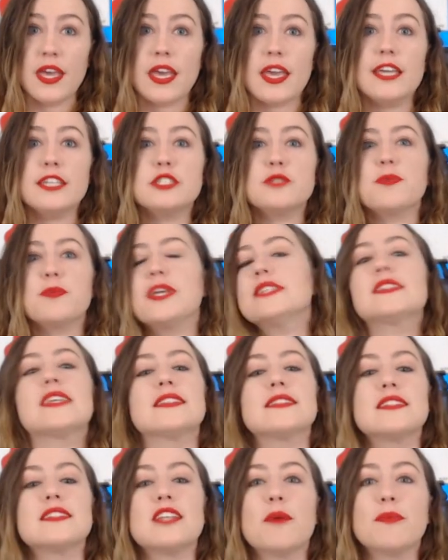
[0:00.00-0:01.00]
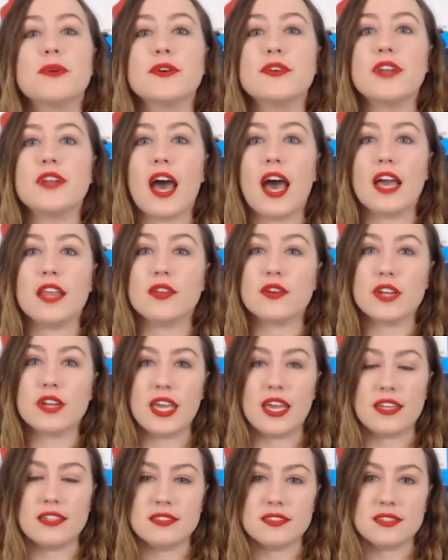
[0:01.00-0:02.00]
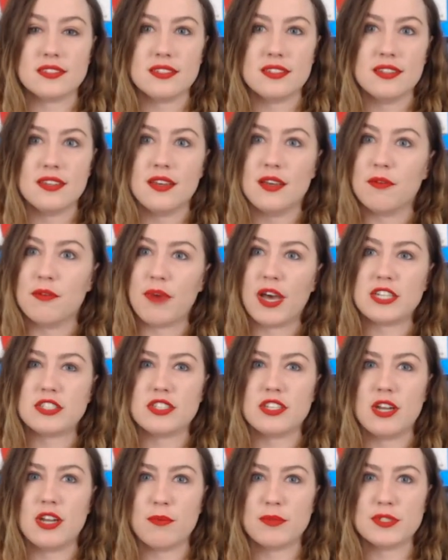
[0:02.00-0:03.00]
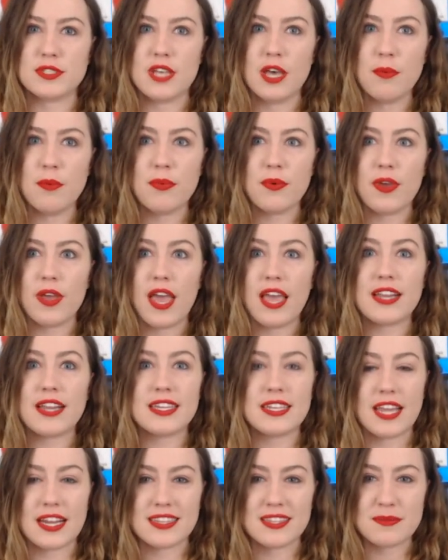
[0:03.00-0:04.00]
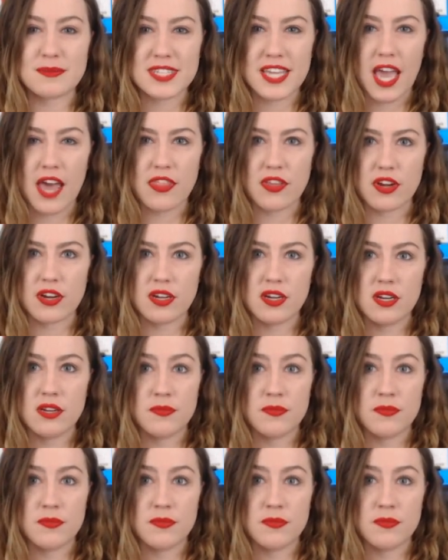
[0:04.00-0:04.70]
Each piece has a number on either end. Match the numbers up and connect them together.